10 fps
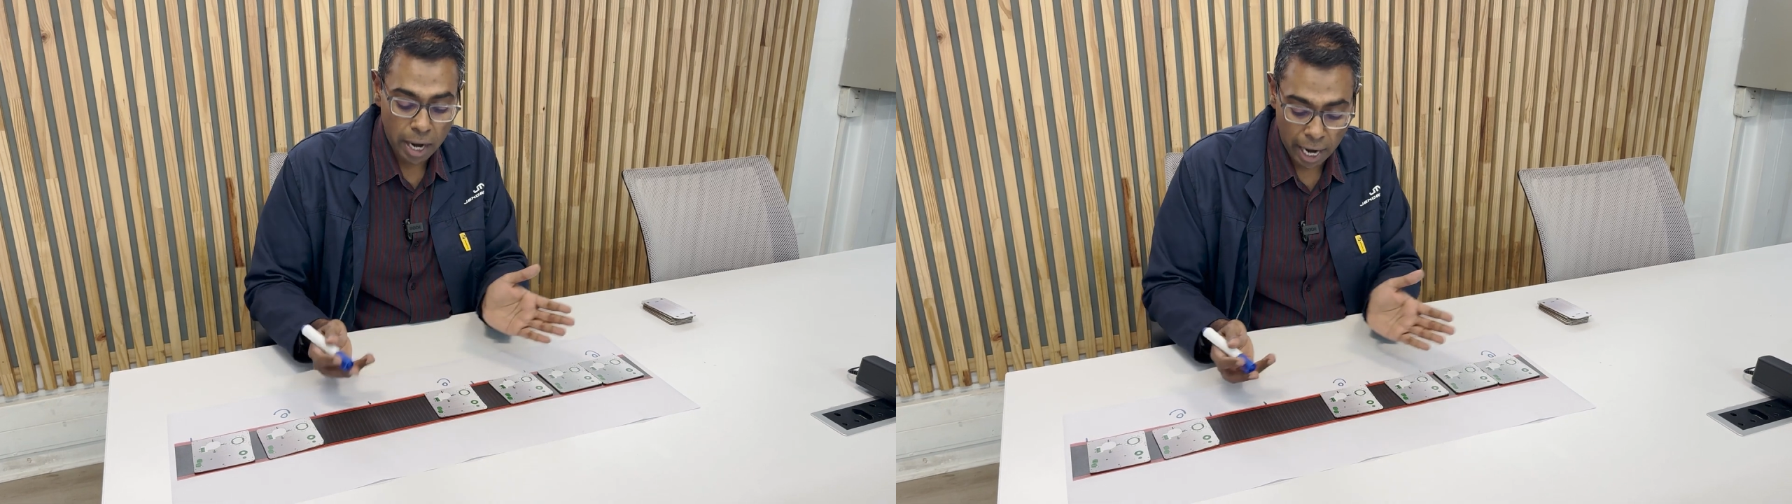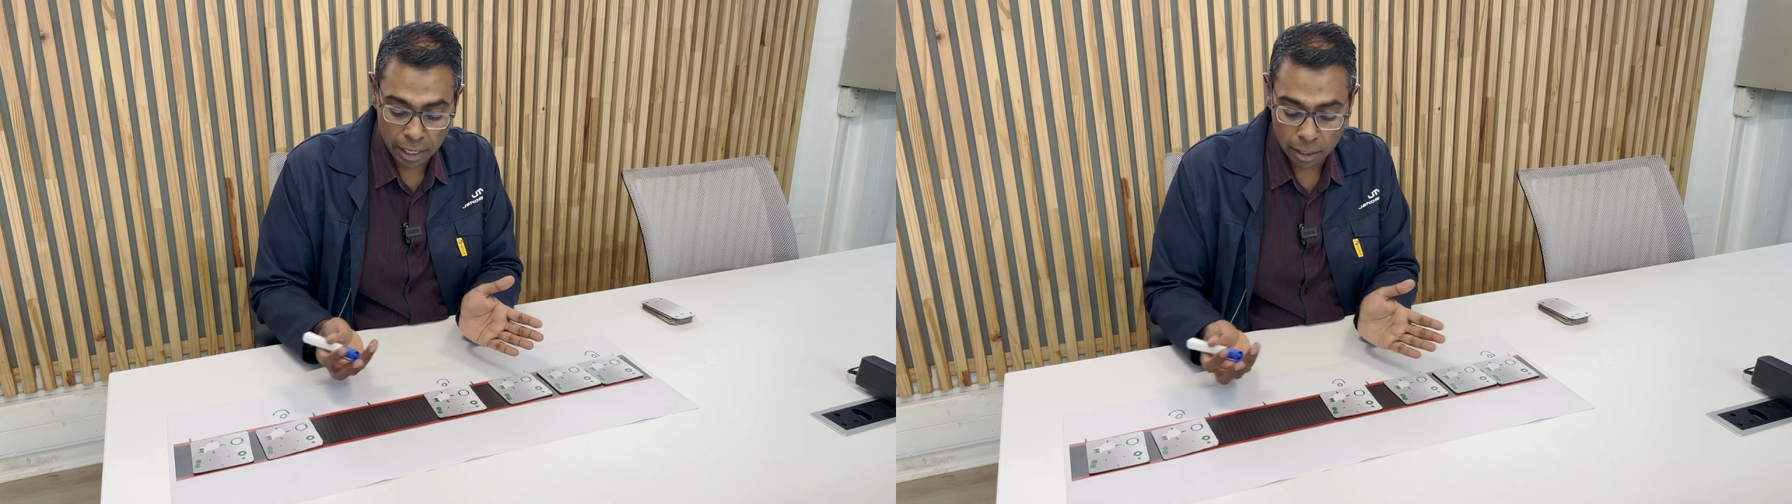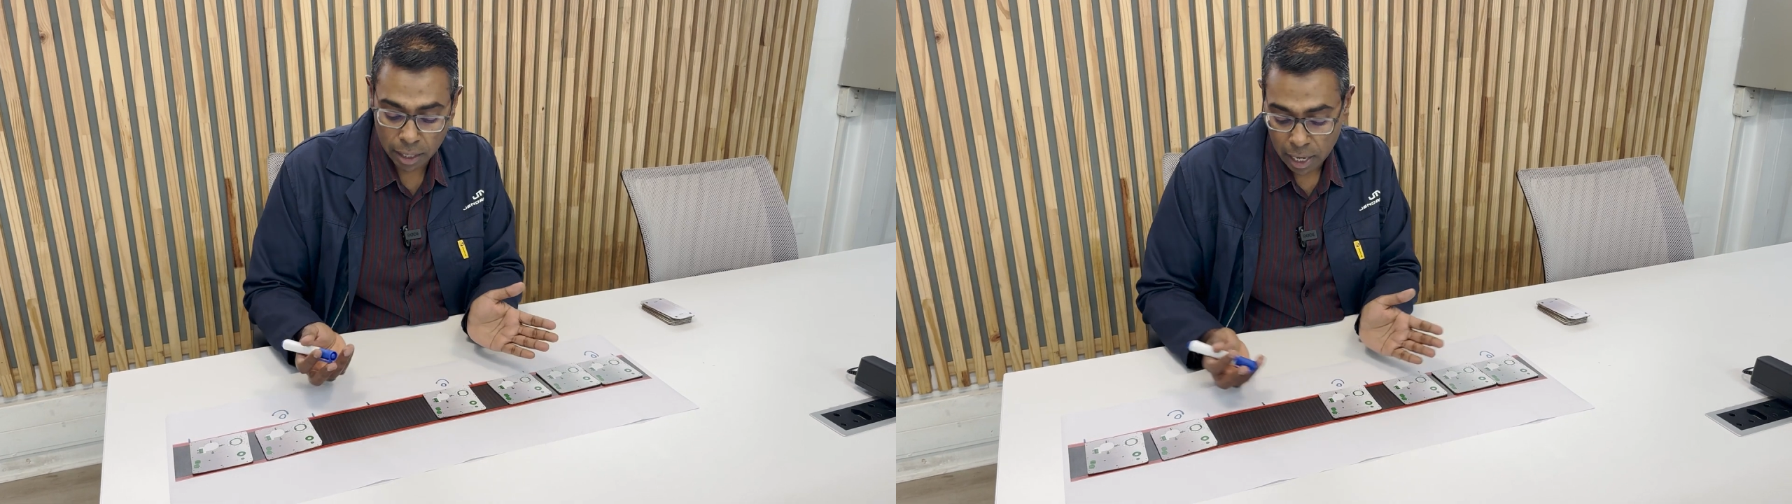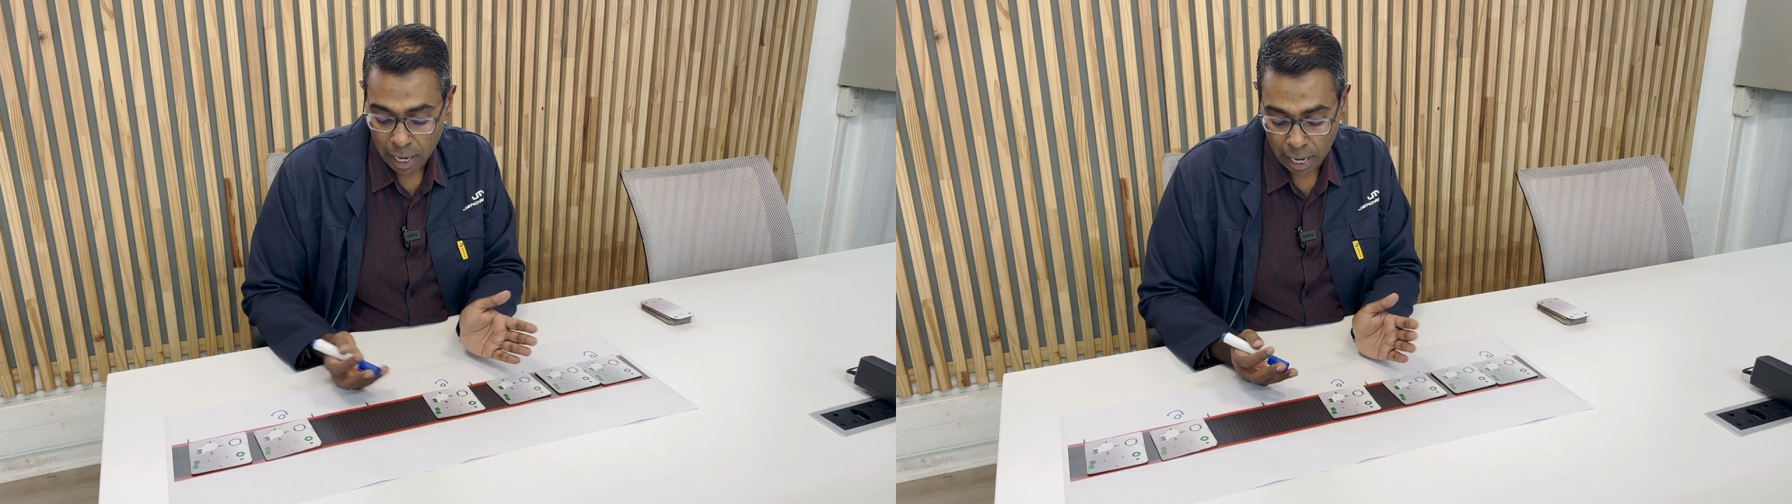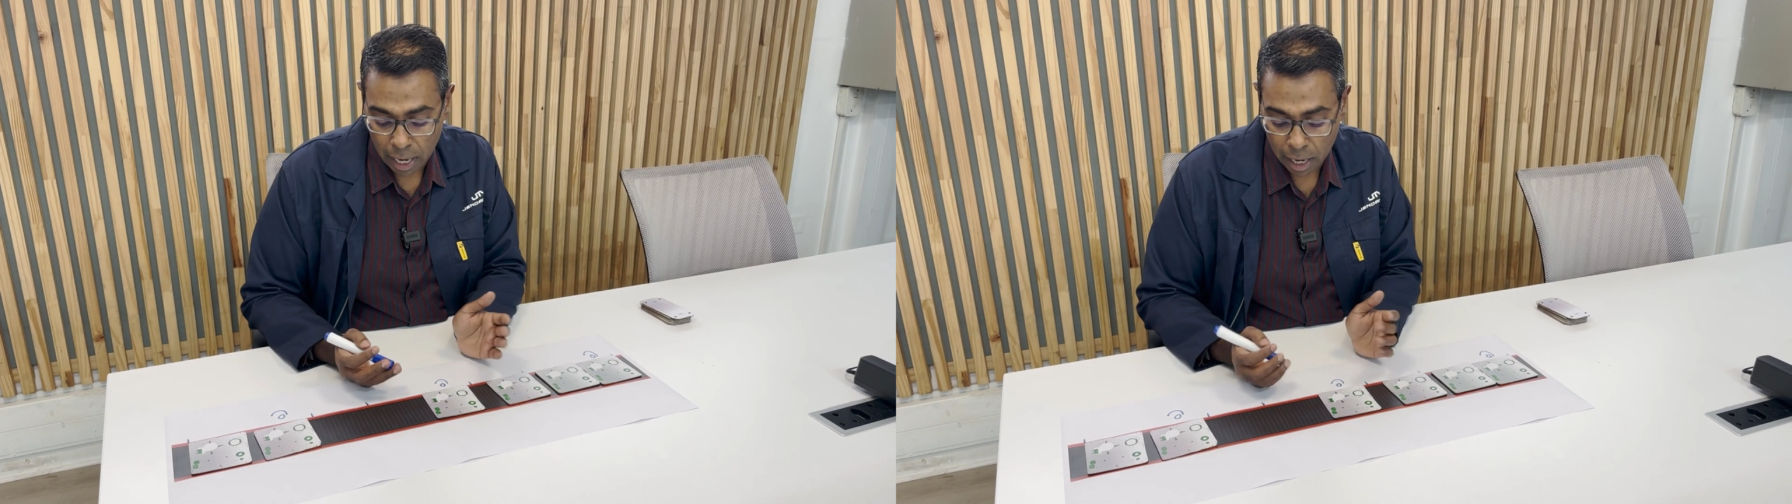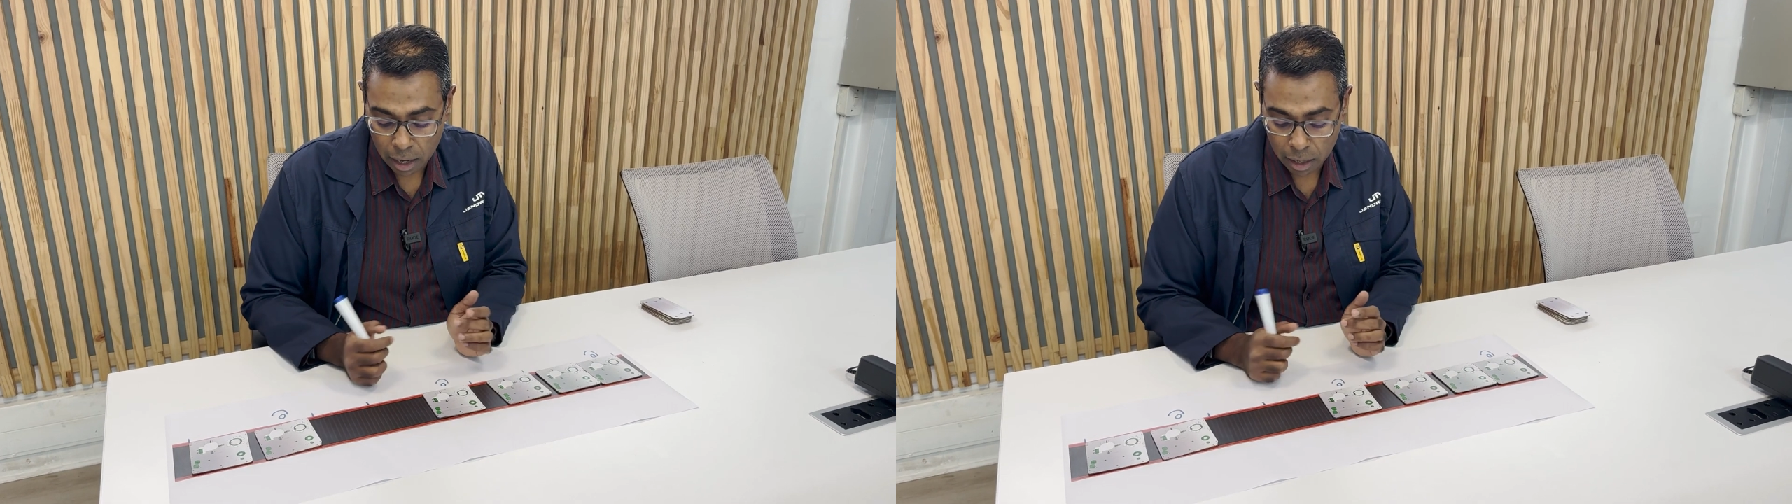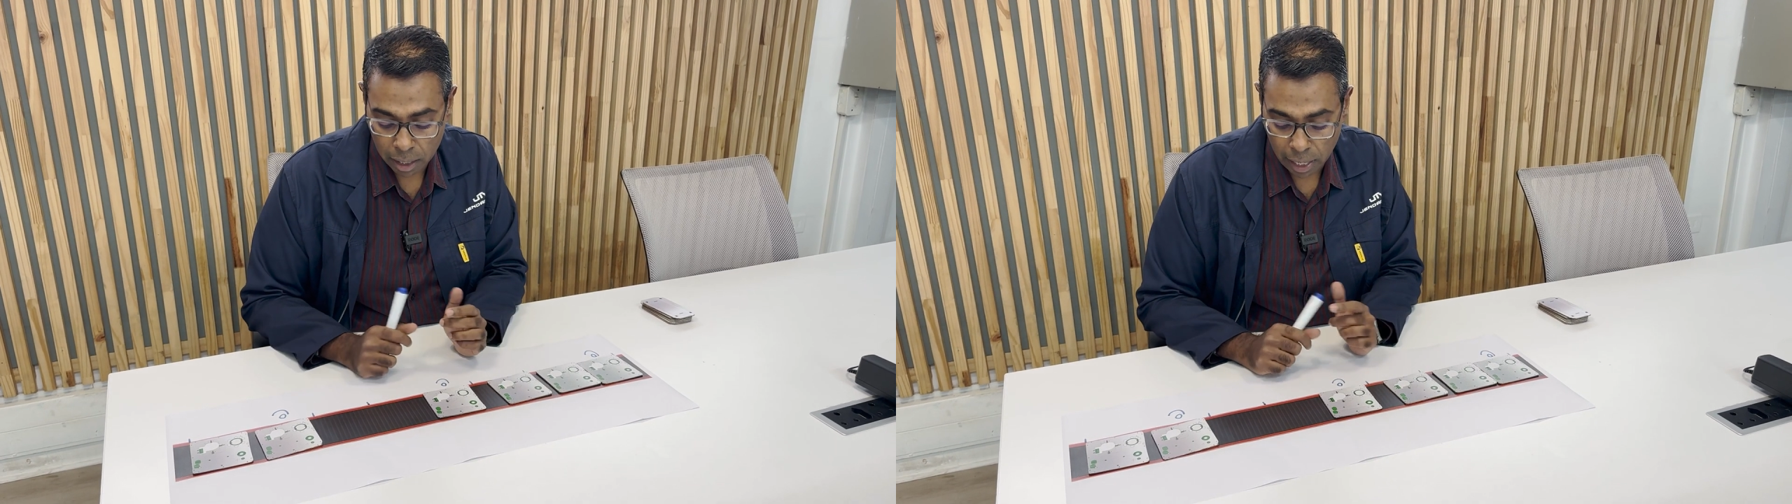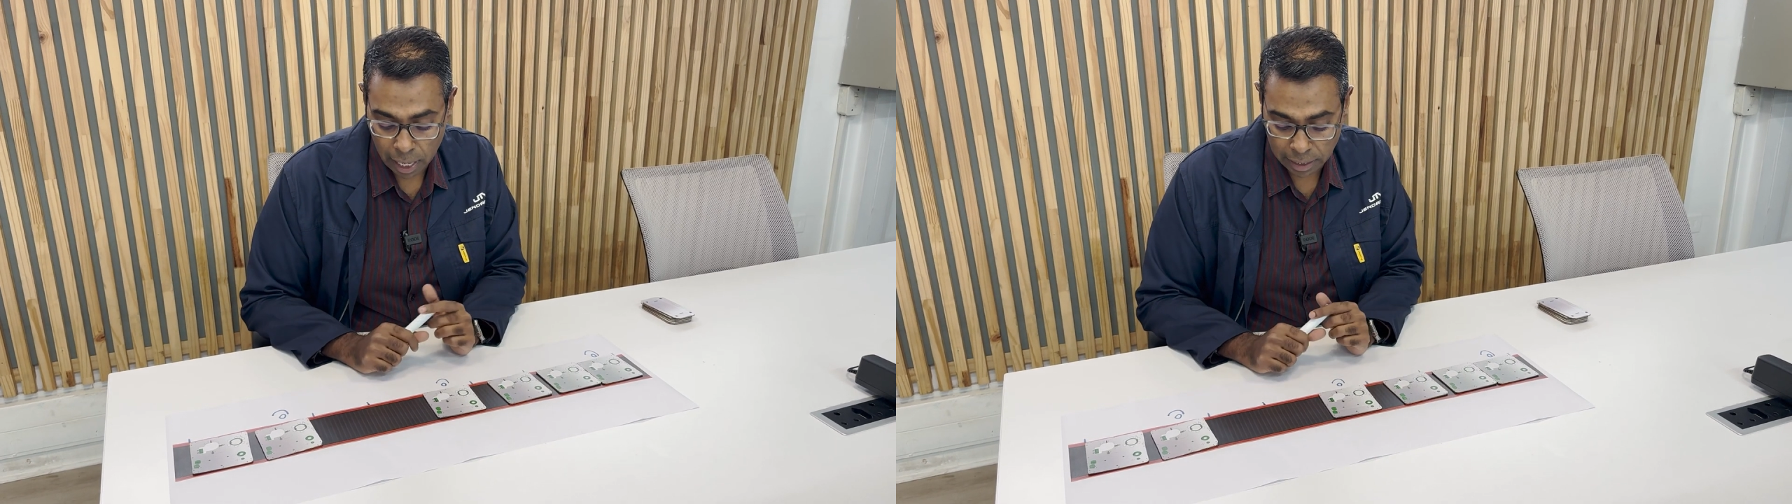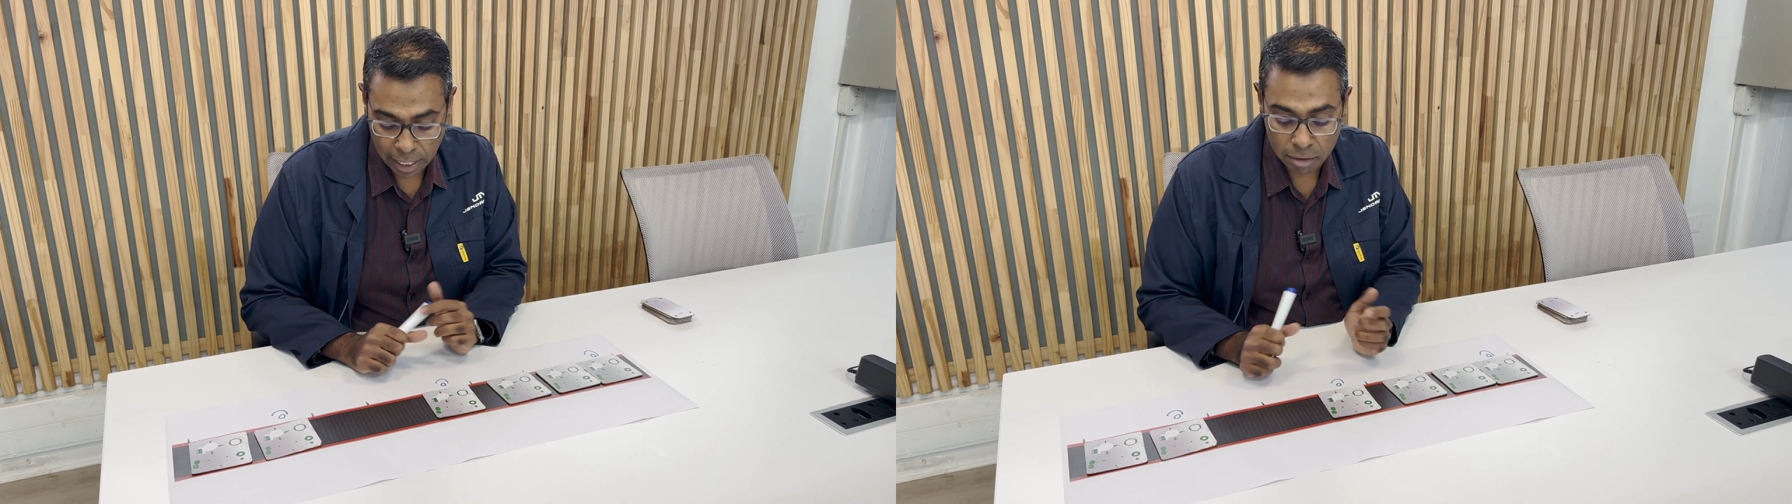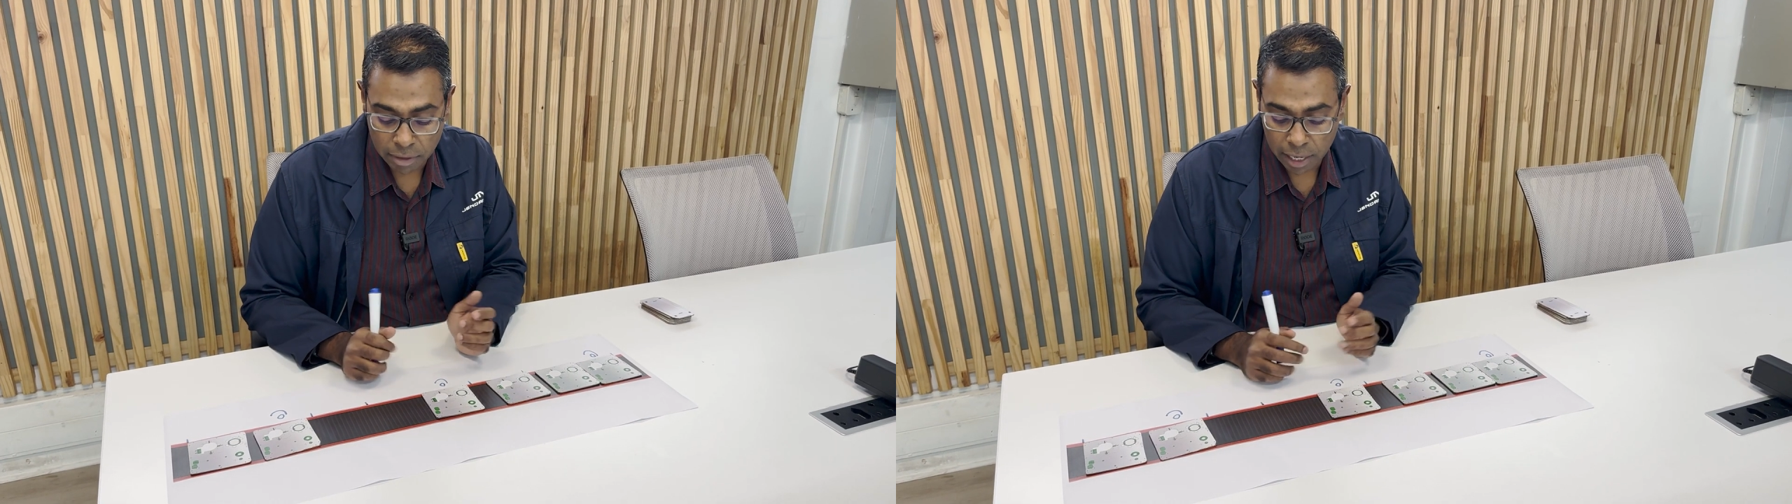and at the
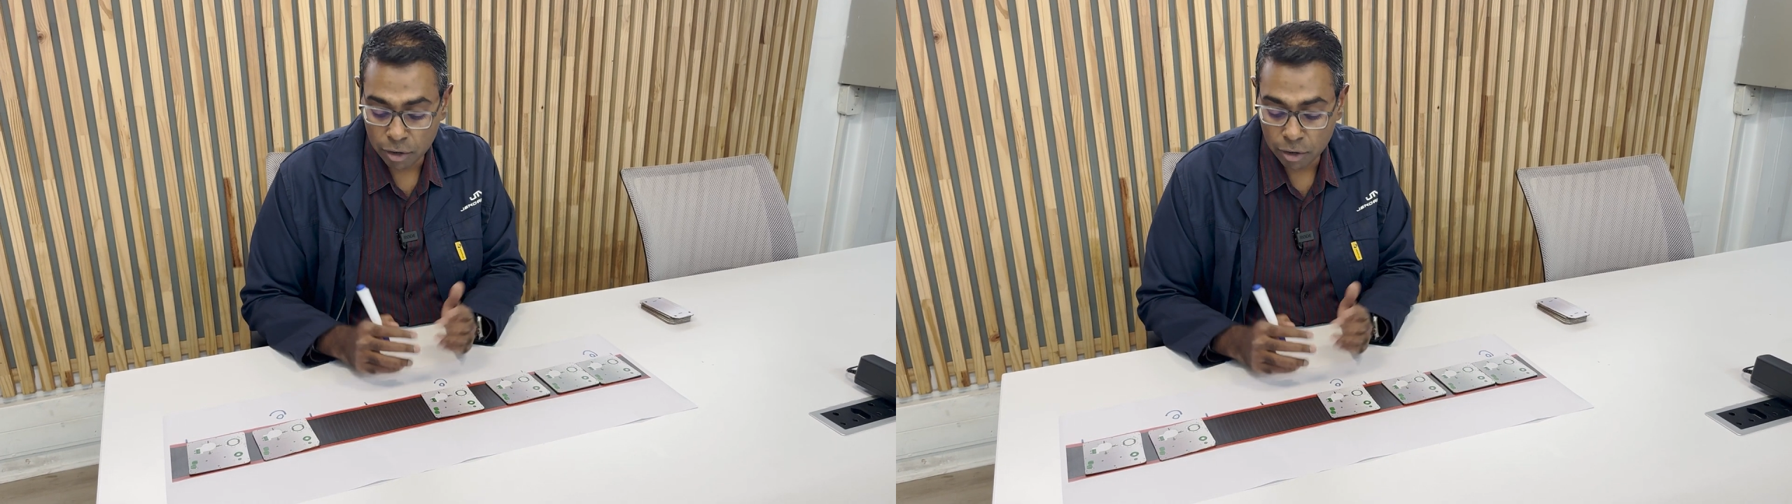end of the day,